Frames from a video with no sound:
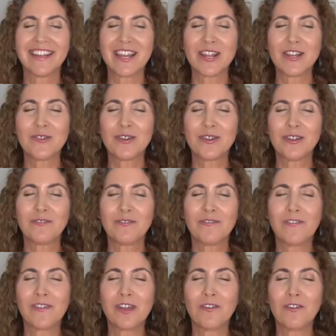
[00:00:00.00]
And you can
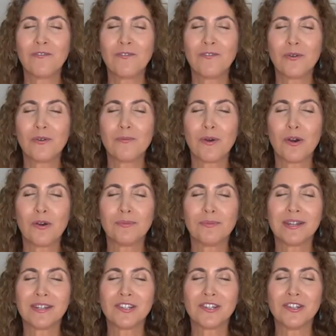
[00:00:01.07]
feel for a
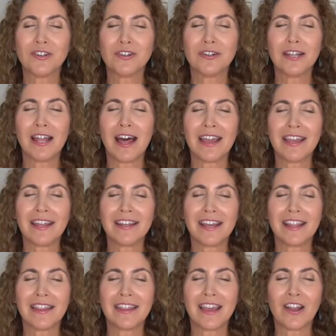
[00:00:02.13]
moment your light
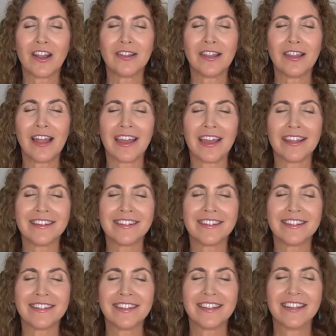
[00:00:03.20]
and their
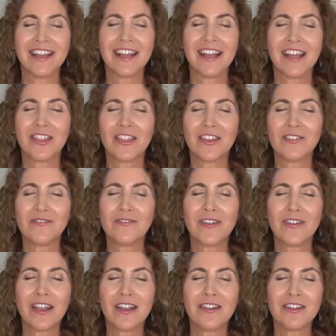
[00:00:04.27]
light, their
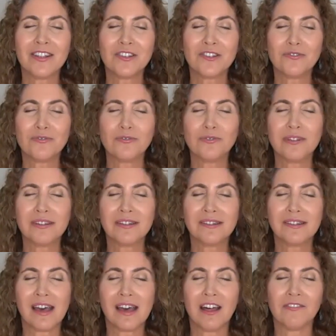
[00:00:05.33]
very
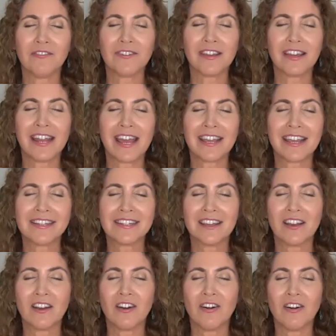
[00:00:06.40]
truest self
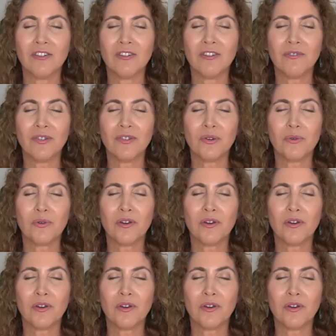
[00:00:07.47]
connecting all over the